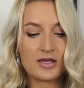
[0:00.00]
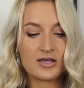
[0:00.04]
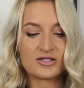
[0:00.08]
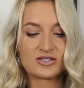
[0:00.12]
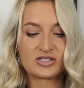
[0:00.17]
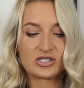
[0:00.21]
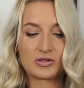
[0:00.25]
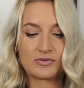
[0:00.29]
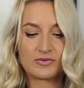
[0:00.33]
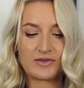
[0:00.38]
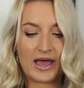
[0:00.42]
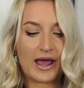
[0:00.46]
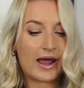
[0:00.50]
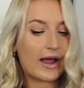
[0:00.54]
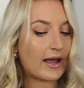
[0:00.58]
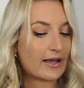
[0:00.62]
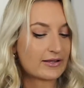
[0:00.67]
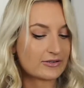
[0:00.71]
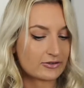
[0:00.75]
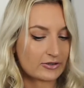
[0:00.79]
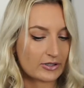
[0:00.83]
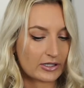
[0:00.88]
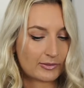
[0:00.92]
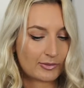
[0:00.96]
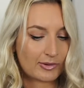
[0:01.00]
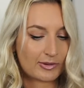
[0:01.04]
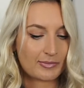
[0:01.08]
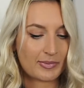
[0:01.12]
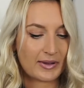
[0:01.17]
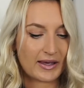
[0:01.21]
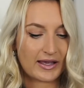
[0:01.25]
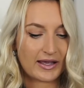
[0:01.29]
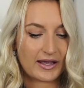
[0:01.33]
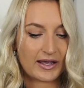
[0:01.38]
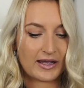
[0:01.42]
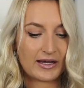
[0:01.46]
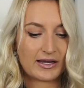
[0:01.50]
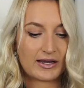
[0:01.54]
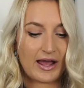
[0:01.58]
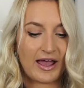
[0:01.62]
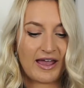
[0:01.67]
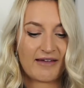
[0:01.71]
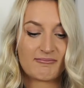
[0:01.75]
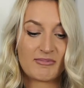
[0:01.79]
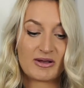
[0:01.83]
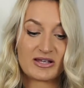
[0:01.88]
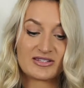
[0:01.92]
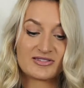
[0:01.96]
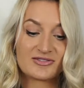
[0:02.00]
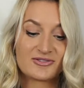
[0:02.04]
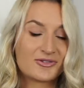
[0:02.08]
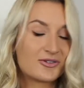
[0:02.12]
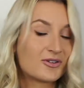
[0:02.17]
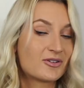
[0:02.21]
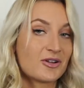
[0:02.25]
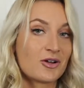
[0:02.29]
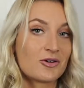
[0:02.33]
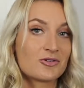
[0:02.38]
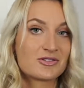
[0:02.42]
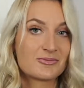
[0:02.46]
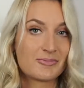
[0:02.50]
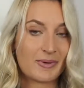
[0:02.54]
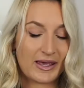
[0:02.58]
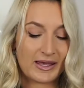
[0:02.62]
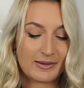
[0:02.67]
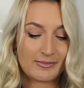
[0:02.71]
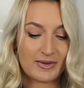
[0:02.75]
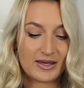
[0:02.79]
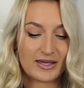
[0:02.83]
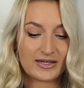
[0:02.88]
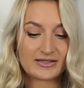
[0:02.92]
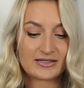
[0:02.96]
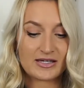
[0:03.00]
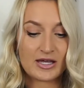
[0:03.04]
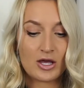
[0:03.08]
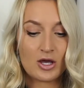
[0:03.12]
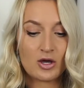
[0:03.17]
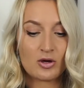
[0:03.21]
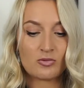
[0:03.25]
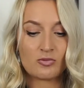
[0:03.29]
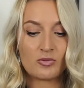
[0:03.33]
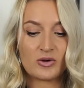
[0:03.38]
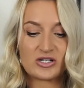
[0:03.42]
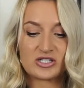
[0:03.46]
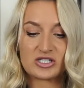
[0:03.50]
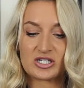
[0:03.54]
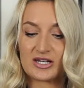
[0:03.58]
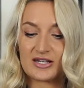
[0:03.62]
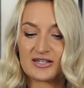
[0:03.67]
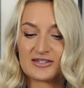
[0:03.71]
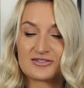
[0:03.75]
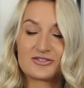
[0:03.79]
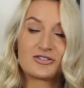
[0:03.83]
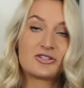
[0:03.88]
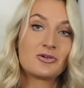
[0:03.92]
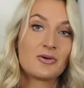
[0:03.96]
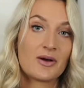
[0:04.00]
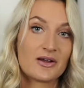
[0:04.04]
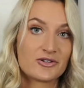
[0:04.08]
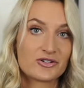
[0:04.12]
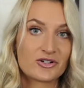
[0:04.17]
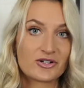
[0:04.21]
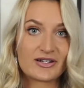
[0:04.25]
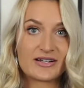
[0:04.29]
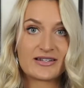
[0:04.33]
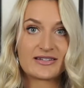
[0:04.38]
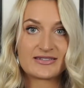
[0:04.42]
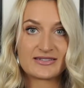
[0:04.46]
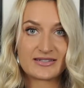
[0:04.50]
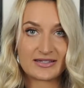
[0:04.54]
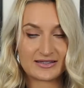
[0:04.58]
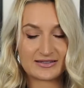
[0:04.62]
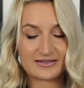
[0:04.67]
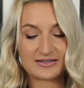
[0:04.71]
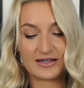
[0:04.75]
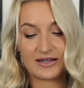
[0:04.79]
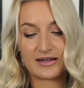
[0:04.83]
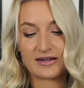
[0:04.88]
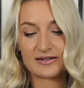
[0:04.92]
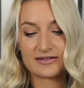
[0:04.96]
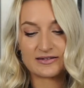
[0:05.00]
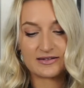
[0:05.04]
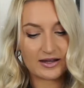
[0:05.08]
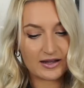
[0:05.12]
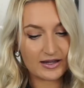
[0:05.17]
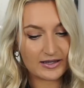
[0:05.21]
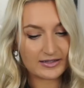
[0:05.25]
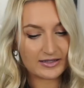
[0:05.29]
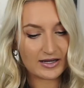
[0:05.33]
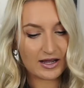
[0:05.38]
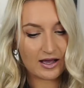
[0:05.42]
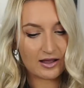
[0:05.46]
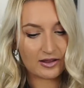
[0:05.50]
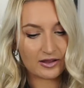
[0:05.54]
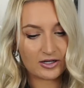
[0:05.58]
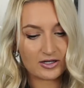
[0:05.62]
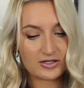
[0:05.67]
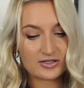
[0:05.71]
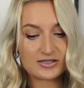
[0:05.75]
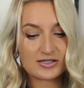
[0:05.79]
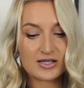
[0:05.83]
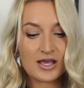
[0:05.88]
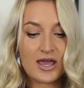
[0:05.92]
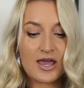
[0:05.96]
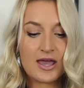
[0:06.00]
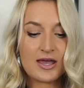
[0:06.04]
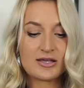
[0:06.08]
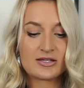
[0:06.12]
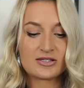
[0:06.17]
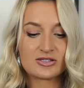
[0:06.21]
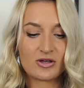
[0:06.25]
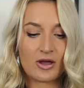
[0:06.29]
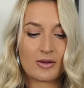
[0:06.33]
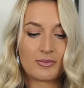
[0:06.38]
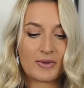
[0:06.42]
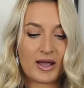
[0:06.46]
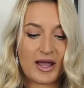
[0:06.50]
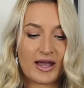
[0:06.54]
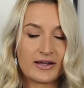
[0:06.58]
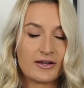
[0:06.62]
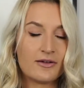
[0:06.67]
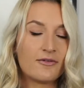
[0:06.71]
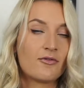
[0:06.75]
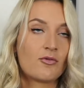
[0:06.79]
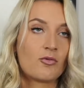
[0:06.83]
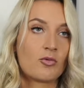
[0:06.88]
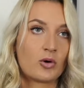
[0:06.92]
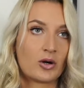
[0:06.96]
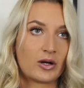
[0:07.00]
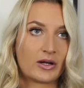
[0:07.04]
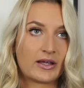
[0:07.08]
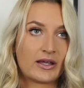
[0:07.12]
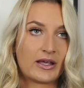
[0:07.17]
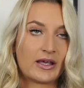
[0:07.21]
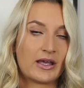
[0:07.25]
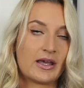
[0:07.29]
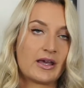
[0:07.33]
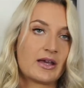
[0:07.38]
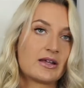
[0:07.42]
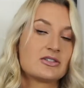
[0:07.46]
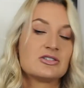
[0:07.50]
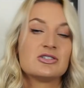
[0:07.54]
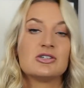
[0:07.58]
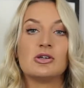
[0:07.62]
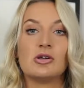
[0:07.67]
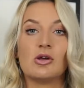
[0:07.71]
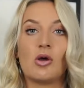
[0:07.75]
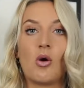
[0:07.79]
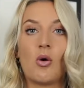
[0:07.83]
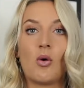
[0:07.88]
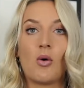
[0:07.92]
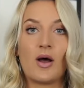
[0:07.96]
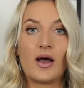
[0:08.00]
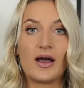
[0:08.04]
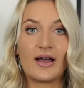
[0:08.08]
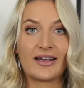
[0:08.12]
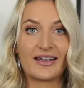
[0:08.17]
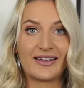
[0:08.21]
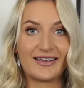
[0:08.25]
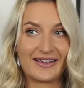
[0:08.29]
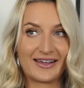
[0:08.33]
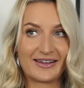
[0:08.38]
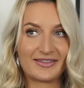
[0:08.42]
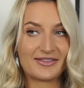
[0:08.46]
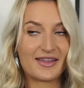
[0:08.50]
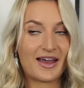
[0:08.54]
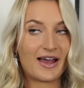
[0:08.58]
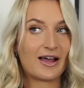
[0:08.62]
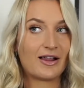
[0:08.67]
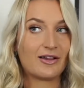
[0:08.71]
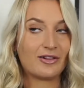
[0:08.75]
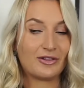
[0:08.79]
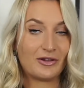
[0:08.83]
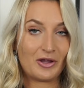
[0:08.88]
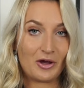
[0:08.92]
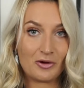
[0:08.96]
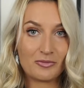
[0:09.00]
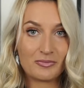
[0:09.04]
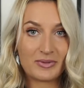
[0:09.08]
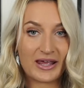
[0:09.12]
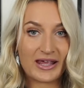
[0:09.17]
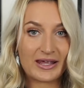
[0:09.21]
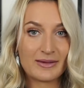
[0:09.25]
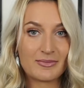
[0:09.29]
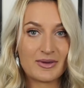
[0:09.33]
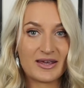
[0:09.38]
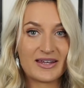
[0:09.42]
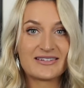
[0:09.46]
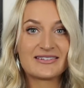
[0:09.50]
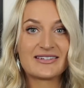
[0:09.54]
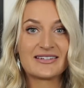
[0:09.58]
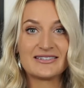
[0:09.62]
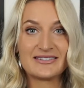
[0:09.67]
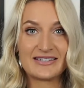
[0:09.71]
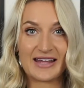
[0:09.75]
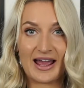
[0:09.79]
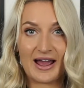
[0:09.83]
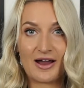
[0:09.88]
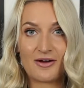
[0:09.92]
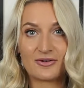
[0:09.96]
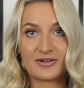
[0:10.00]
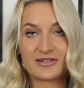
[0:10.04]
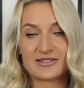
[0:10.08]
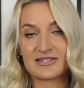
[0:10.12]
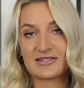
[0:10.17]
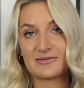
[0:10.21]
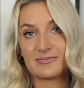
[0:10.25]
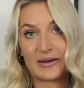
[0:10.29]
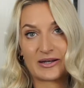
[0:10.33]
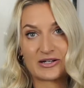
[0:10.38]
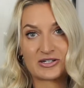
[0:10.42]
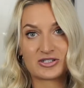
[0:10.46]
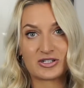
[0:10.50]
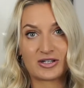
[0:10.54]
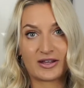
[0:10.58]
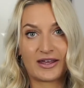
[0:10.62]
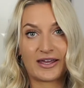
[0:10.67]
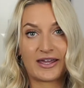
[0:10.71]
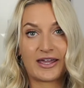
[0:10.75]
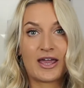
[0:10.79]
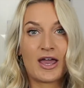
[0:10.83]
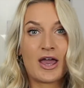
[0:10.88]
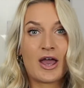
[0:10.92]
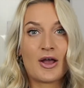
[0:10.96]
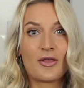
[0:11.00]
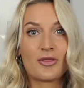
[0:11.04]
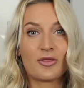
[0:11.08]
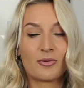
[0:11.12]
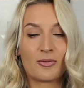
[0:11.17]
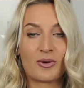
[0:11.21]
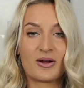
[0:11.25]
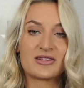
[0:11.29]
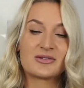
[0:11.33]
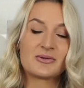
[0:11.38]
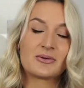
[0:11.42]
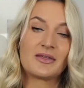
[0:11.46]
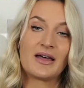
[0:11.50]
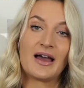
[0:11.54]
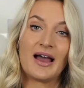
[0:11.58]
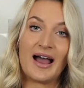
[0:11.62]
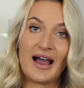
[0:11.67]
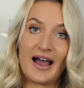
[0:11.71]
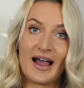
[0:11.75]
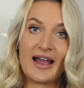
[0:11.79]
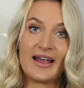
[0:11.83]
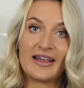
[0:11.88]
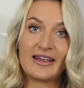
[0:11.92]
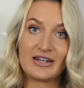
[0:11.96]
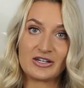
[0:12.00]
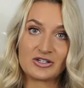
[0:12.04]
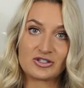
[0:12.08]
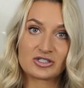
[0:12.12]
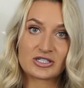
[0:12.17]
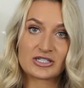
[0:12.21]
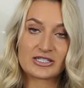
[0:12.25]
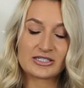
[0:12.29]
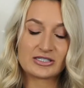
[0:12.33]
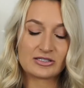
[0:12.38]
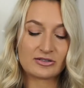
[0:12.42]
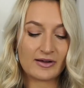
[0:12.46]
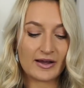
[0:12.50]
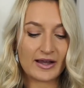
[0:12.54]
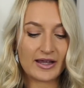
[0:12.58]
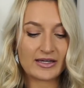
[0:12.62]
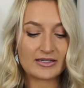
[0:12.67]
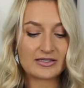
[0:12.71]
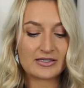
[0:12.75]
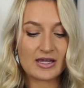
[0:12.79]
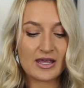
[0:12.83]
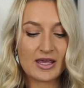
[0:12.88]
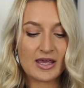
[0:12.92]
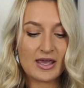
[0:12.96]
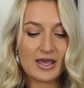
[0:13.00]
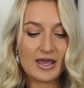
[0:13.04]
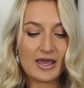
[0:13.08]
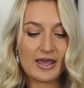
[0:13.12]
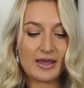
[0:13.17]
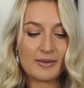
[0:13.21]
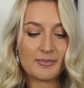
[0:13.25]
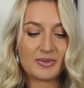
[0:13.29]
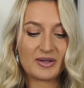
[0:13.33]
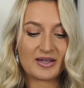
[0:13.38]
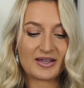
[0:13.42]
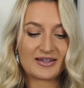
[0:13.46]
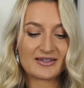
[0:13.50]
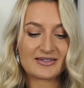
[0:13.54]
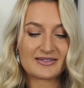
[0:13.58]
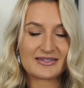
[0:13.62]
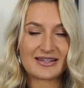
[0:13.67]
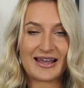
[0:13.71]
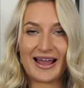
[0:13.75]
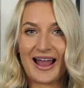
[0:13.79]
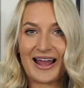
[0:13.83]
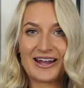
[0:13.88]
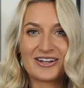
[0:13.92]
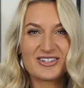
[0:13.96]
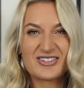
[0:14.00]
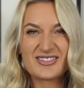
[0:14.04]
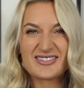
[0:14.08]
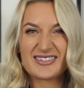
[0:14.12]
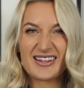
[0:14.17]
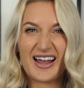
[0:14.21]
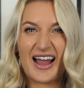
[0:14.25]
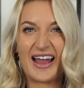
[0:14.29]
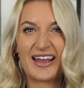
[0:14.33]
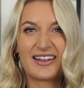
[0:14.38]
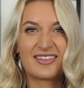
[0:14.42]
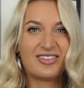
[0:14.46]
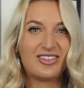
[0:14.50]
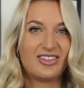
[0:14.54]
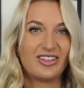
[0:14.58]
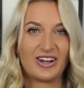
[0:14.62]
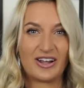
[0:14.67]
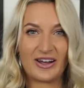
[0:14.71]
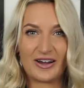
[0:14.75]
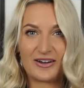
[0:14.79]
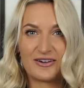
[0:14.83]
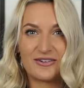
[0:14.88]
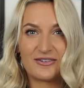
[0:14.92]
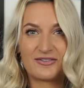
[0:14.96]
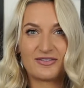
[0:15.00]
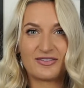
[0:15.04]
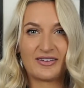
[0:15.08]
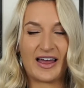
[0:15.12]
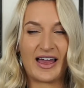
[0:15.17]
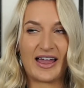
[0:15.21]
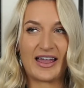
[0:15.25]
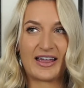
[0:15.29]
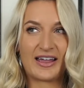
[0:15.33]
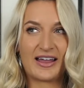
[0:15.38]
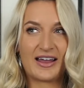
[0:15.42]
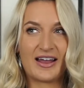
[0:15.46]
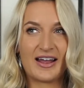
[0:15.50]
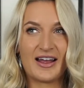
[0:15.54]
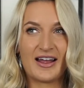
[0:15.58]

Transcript: So that has already been paid. I have my student loans payment, which is $269. So I'm kind of working to get that loan payment down, especially the ones with a high interest rate, because I love like